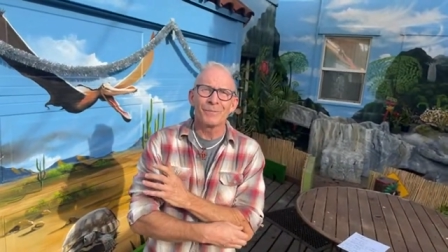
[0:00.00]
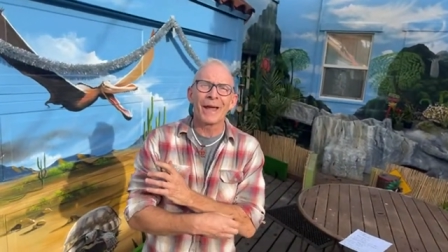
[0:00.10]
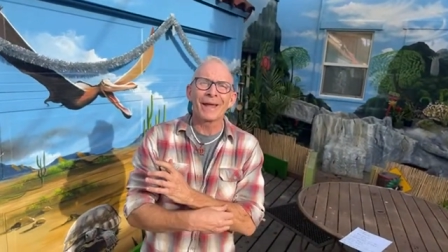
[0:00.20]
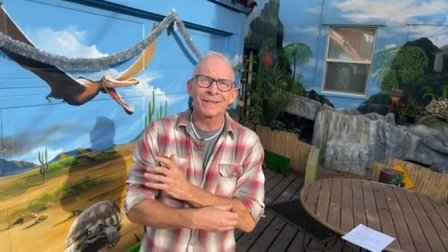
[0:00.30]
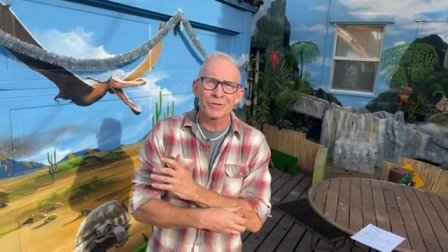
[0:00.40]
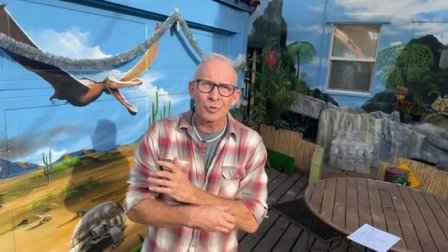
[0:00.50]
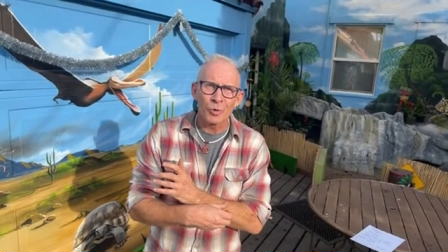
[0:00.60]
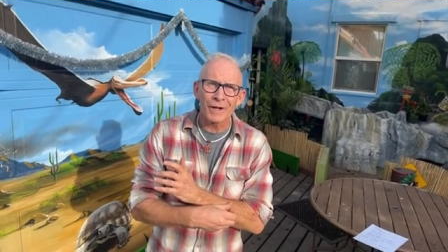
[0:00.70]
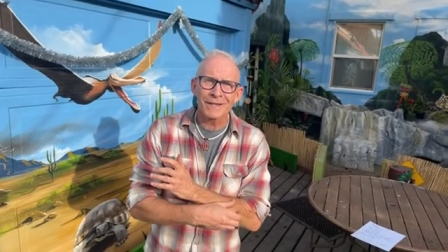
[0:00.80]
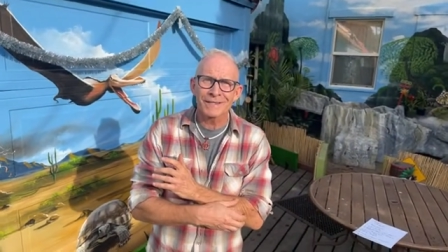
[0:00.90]
Abandoned
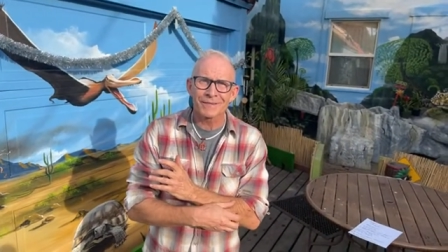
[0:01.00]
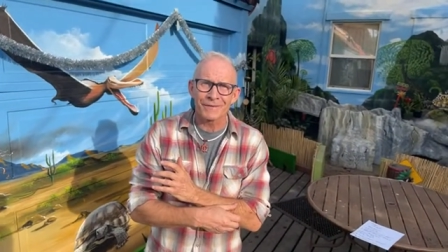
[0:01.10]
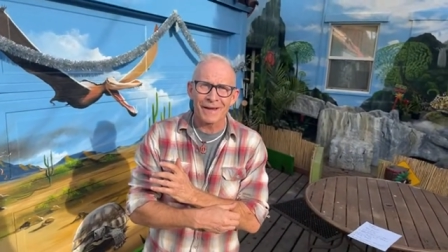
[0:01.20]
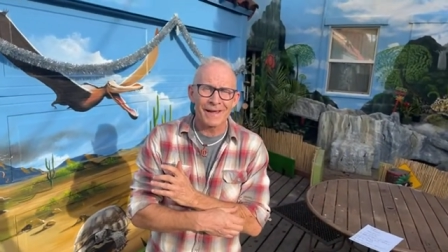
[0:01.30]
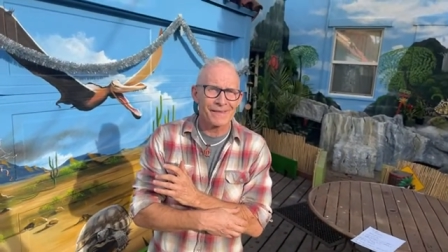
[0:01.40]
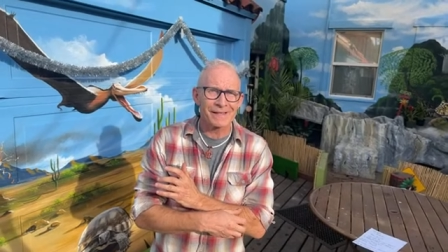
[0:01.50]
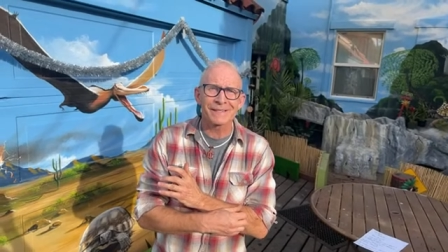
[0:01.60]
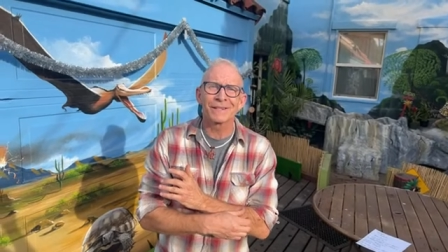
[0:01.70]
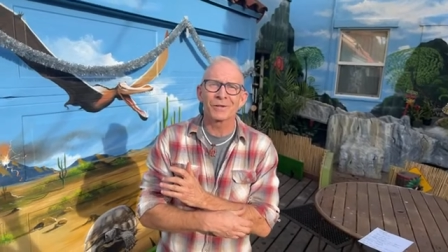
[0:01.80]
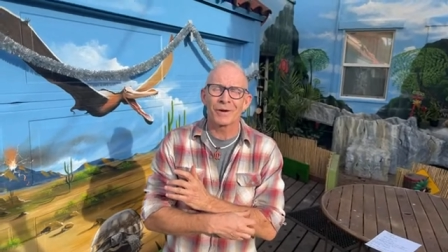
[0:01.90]
Tortoise, right? That's
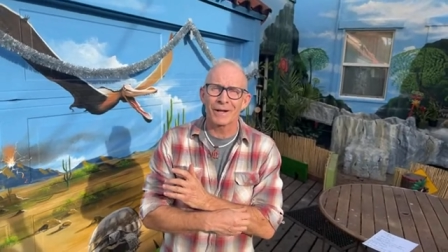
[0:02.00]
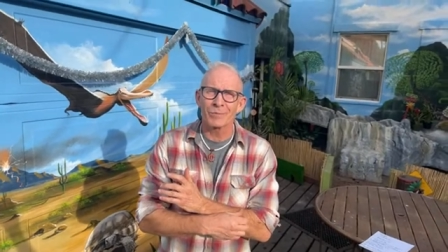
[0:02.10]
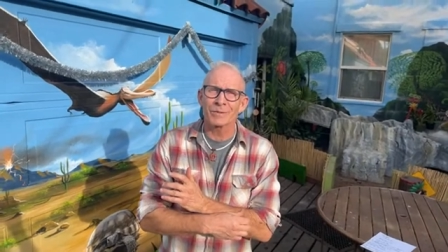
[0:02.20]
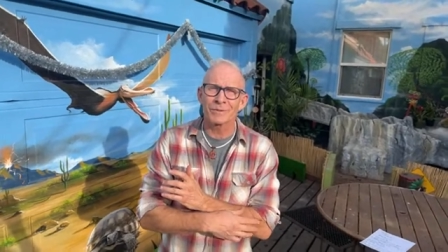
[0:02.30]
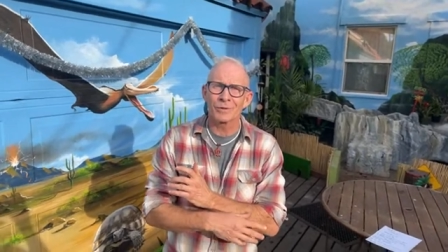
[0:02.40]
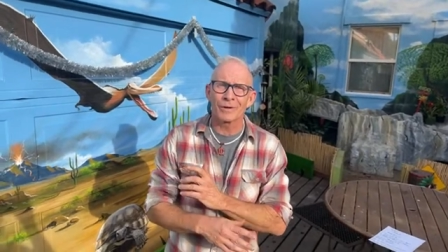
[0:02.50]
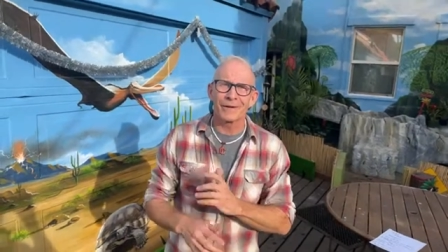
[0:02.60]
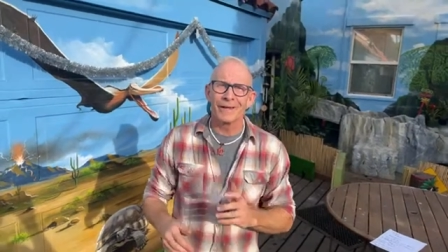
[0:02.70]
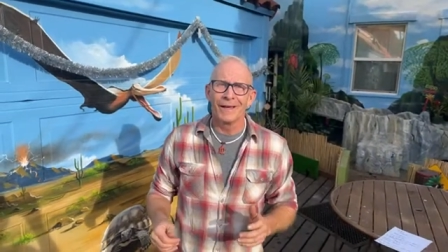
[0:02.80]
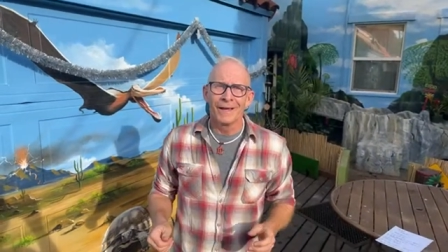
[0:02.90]
an incredible story,
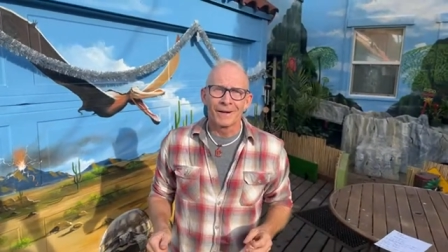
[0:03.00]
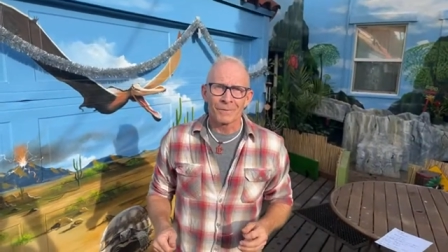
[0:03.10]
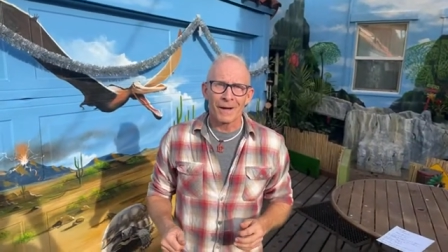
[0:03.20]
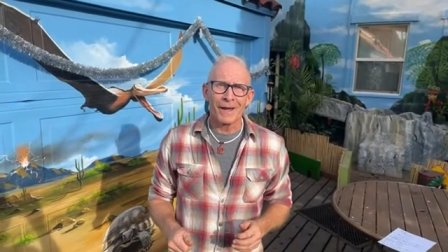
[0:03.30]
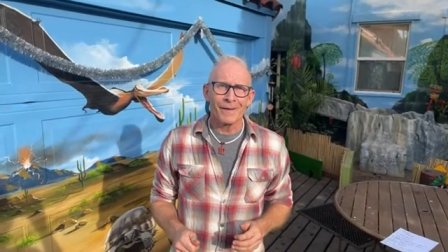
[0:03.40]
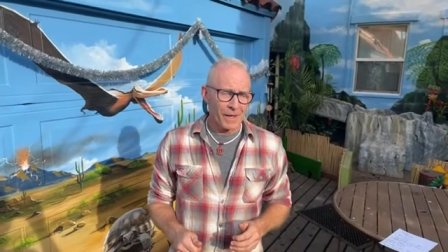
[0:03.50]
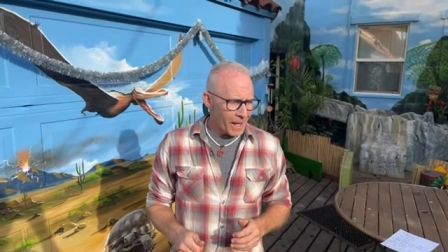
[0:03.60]
right?